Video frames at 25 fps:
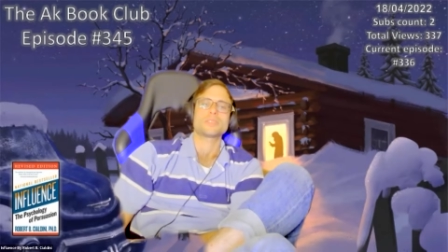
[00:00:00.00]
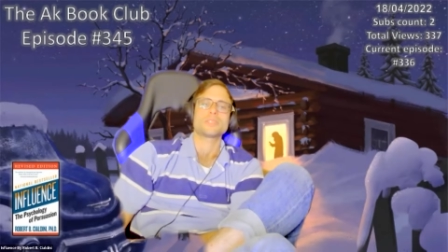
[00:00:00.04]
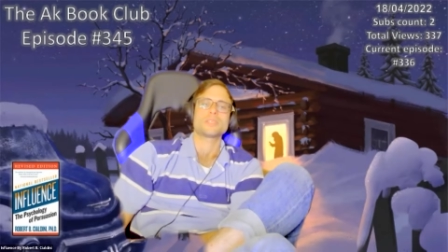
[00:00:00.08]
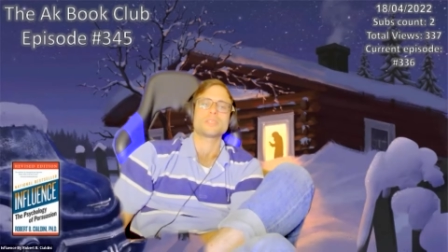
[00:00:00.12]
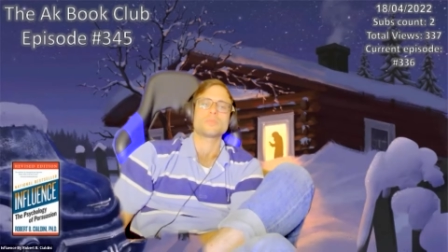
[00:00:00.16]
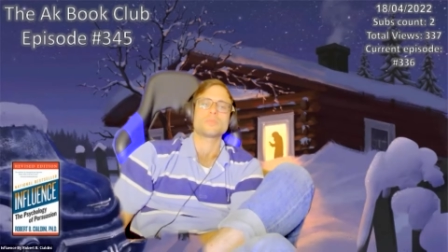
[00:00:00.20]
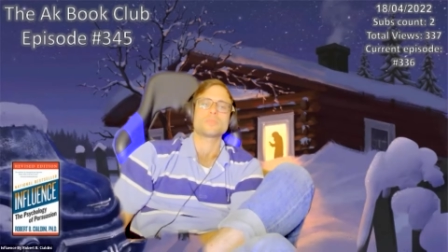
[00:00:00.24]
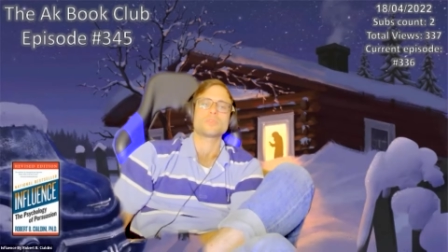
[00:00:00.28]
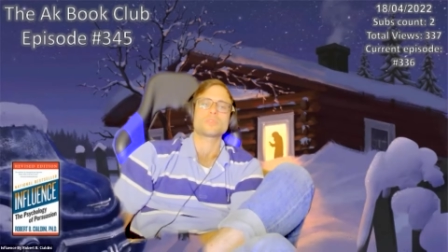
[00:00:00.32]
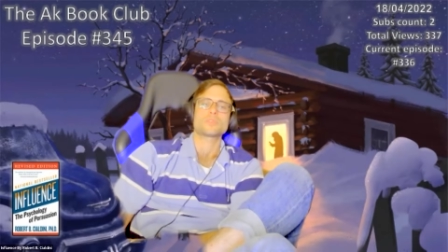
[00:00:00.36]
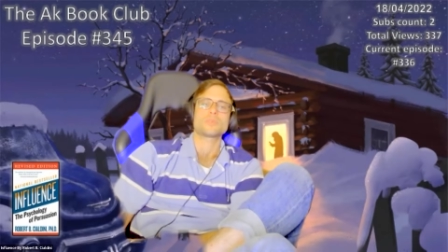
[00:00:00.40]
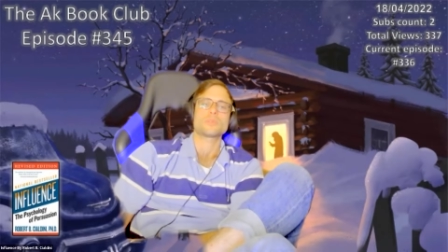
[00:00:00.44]

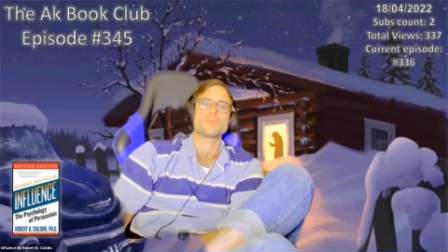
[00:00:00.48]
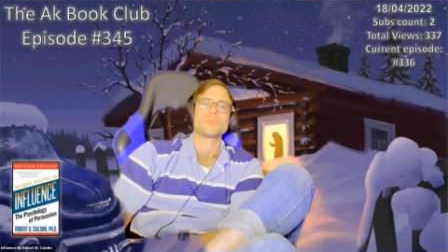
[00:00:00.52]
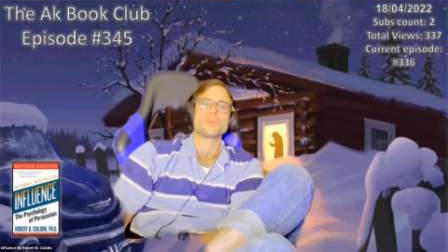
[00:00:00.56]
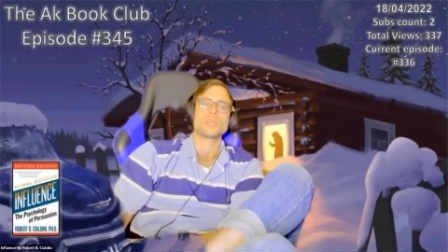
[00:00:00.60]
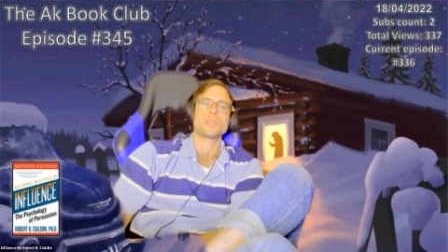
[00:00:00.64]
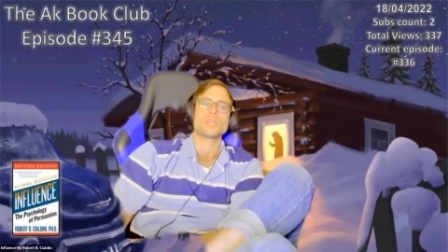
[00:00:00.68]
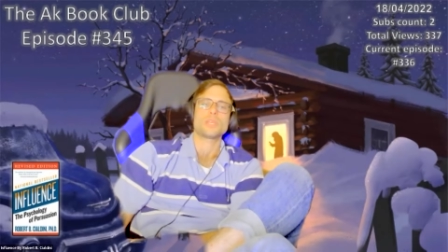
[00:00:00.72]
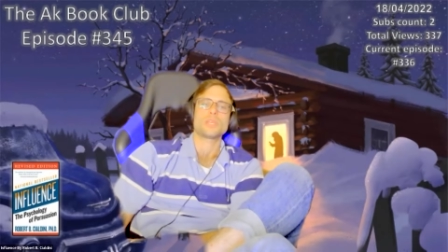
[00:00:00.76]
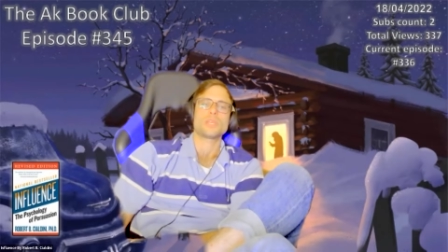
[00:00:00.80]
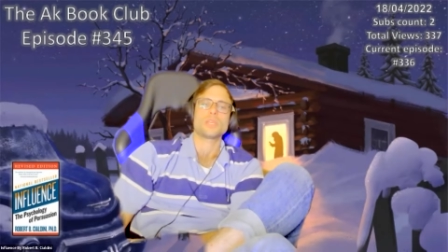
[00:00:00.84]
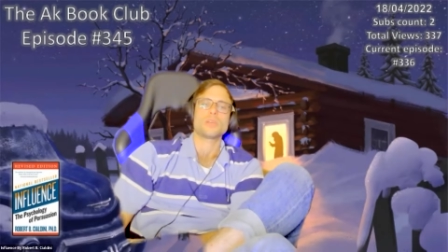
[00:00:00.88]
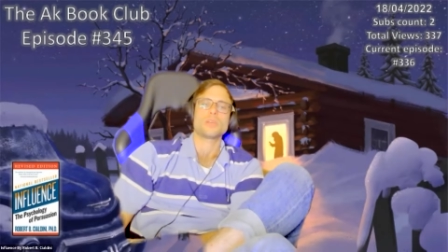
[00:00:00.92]
pulls
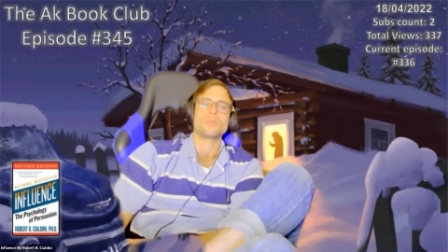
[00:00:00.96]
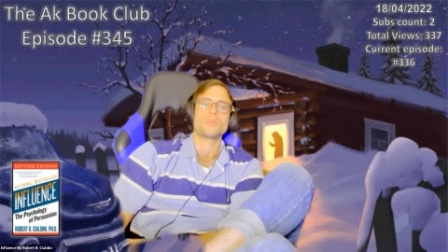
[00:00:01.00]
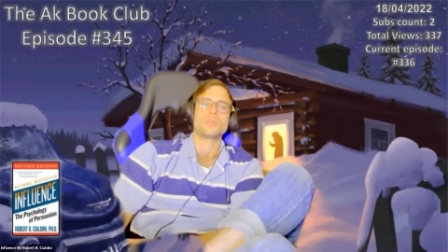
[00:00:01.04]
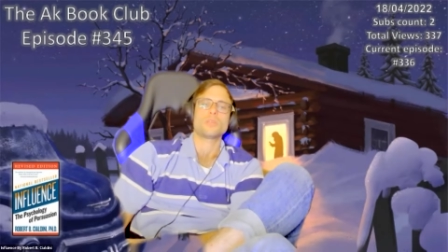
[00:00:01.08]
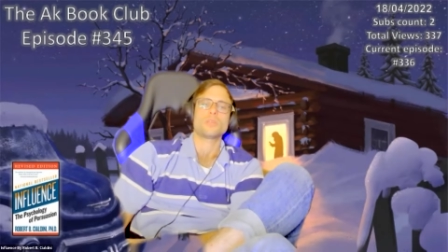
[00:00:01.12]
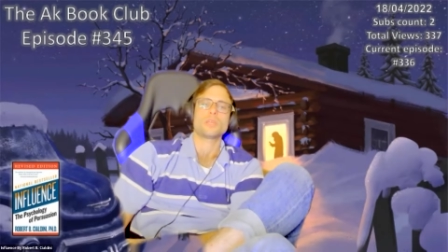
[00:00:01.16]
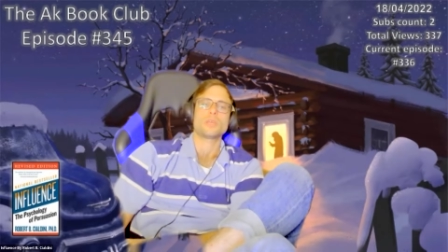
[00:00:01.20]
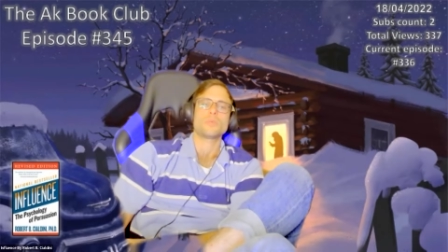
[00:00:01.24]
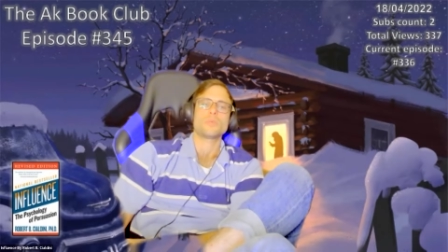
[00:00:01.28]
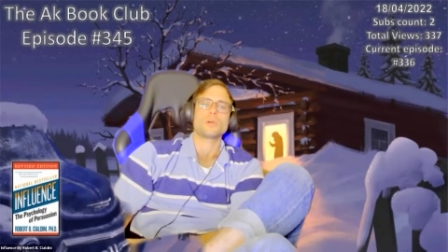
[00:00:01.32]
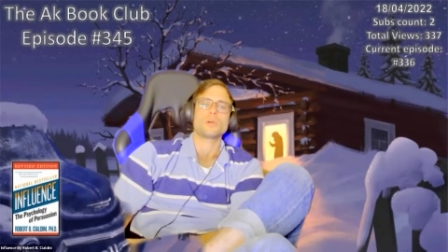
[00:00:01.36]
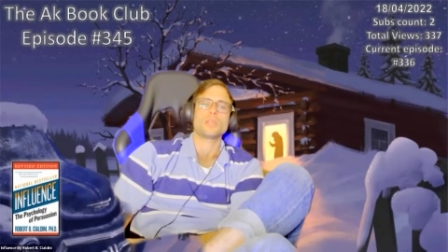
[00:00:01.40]
away
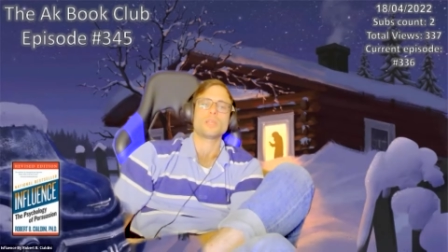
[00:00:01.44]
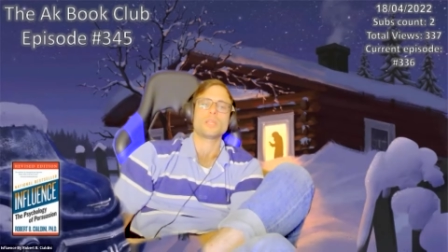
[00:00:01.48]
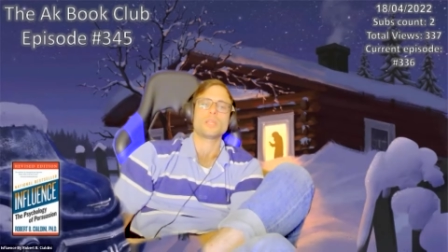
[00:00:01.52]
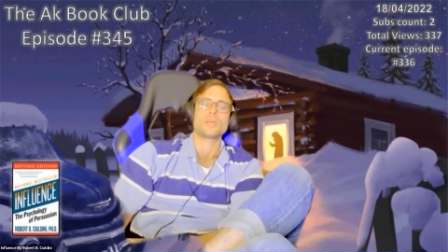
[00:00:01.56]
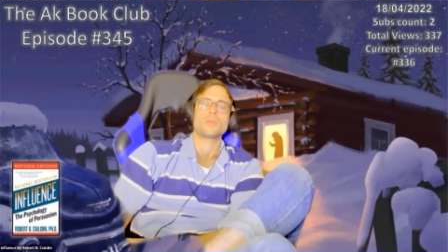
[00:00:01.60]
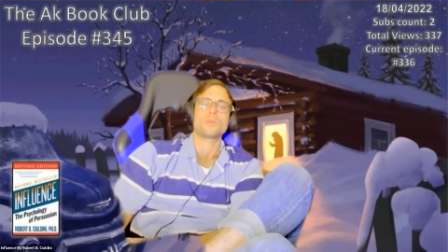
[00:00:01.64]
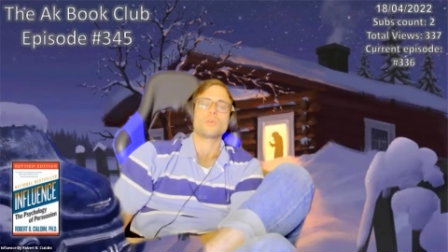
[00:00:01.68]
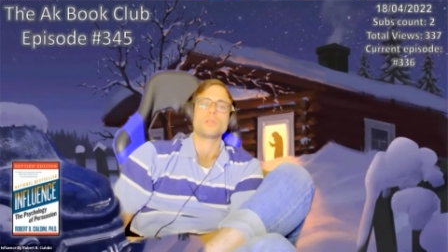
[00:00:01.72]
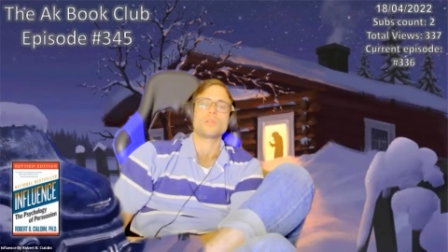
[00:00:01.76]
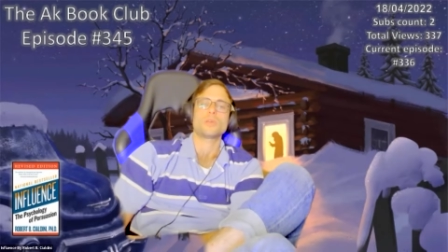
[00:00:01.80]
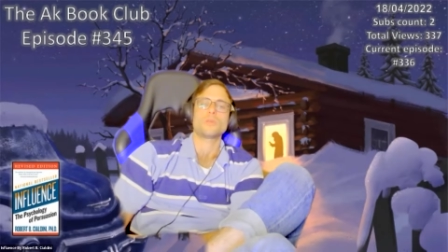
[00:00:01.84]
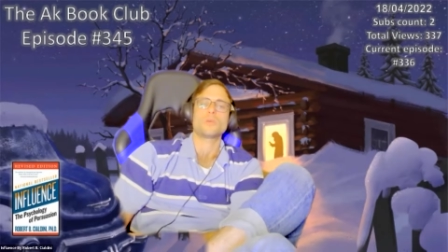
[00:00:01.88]
only one
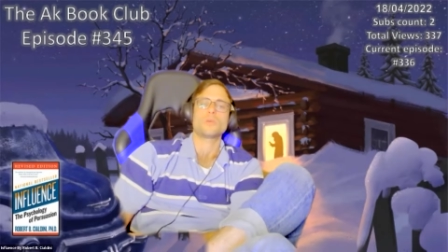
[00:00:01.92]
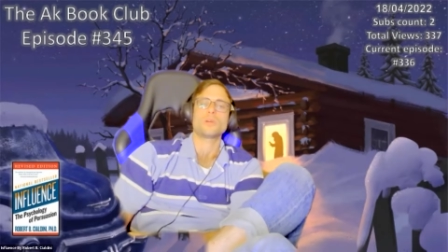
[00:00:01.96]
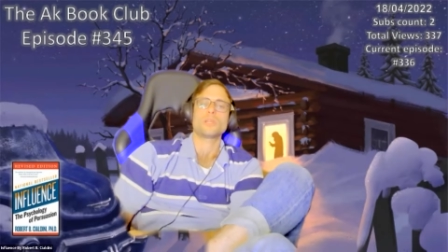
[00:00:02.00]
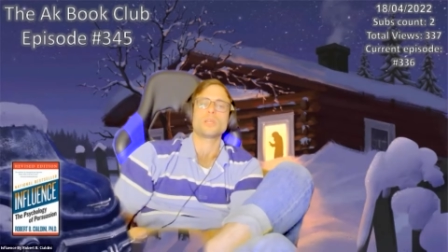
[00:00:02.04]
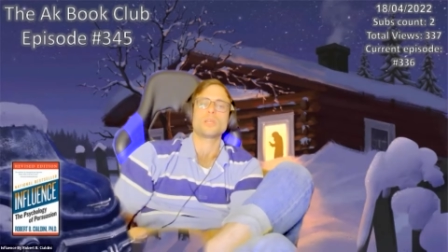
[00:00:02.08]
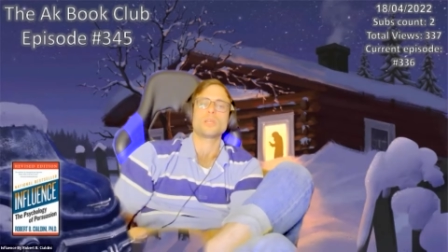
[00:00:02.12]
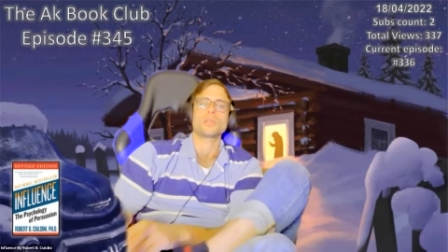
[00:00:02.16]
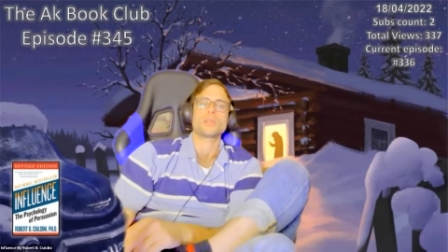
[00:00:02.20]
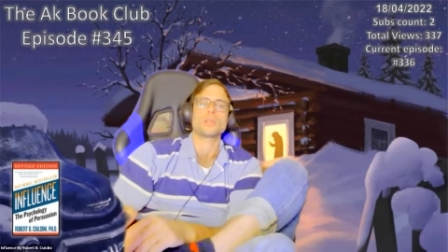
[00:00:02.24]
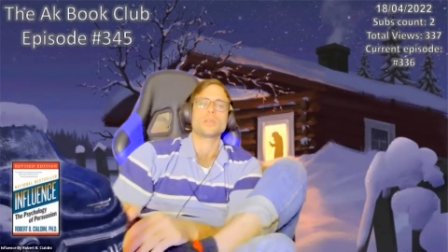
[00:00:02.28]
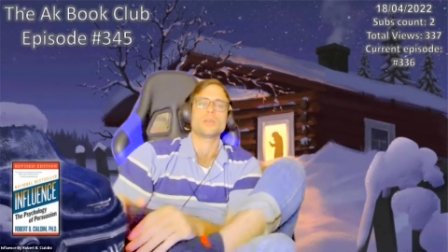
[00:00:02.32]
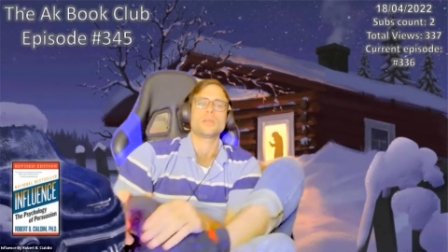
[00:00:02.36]

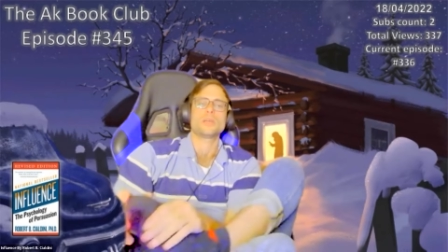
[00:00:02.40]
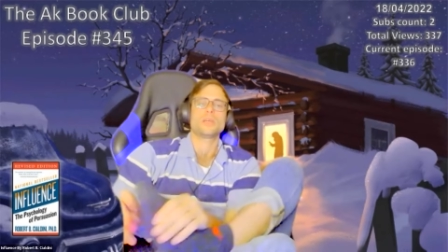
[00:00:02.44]
leg,